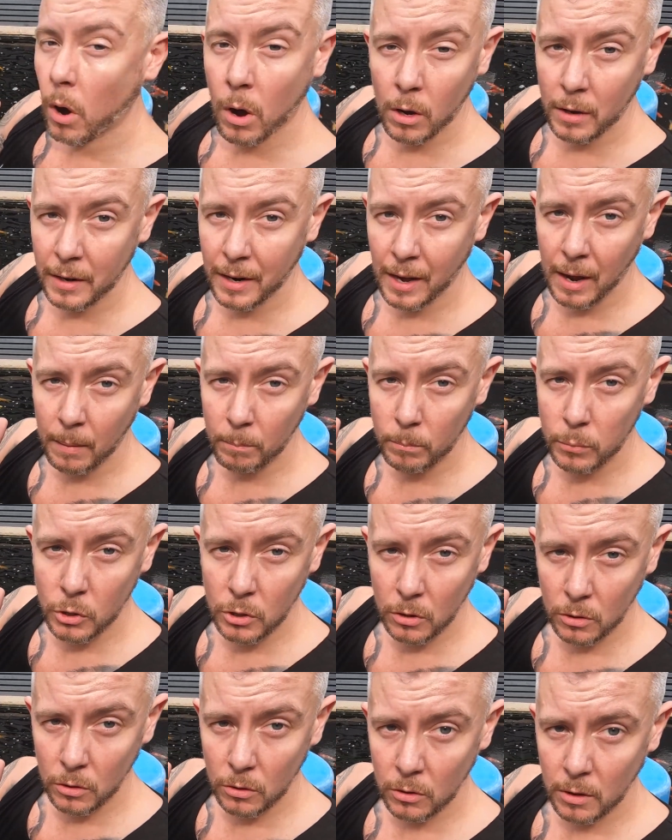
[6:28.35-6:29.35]
What an
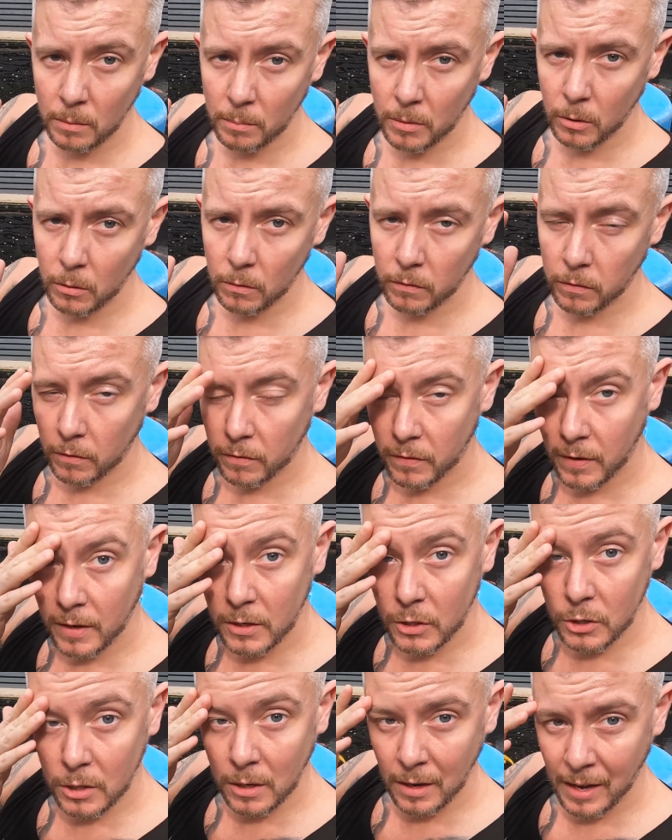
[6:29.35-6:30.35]
absolutely beautiful
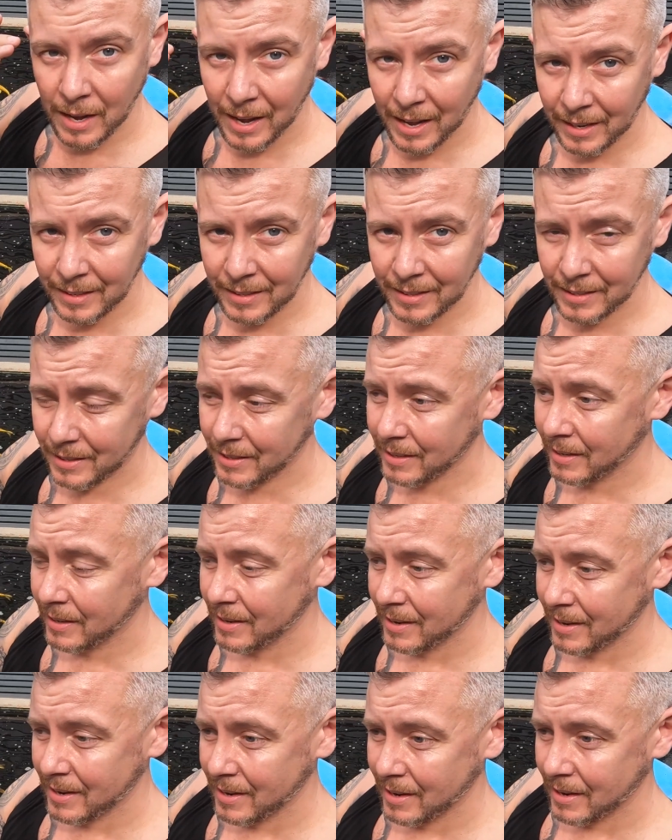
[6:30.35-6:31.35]
fish. And
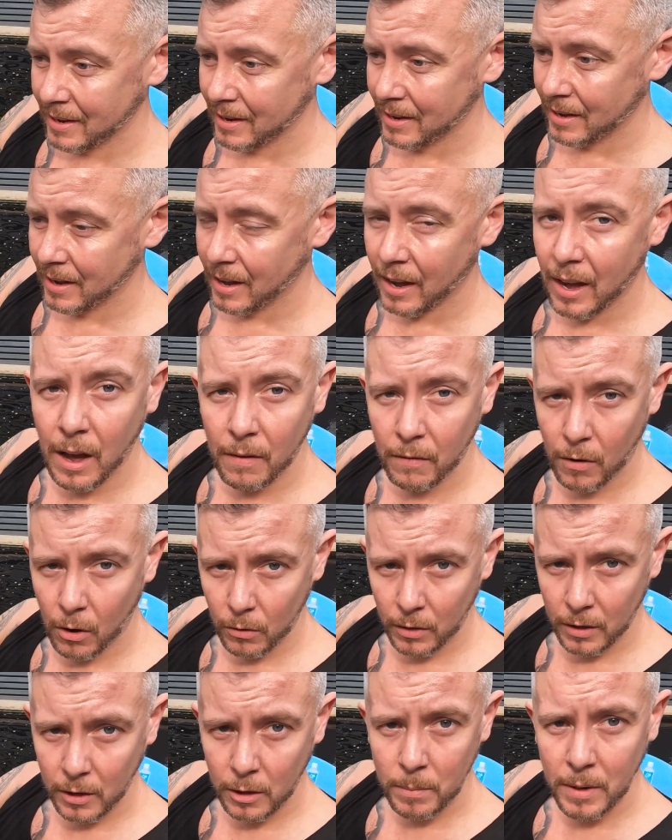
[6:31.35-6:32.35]
I've
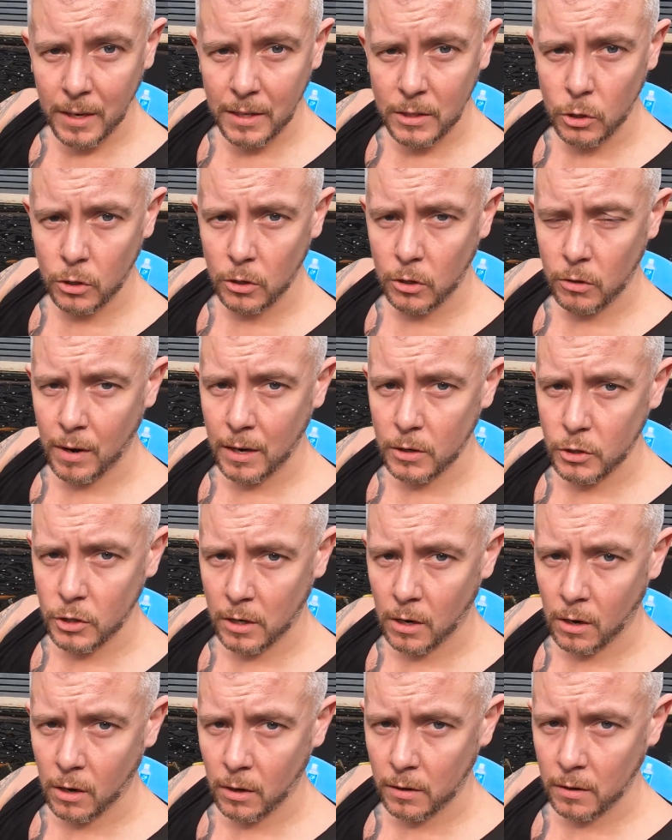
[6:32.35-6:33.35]
already committed to a
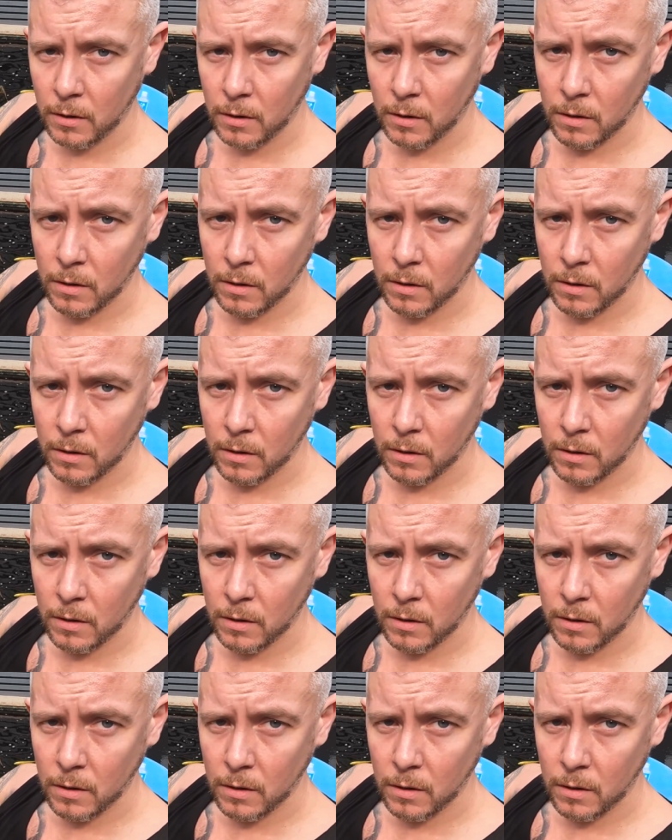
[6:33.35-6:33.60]
Karashigoi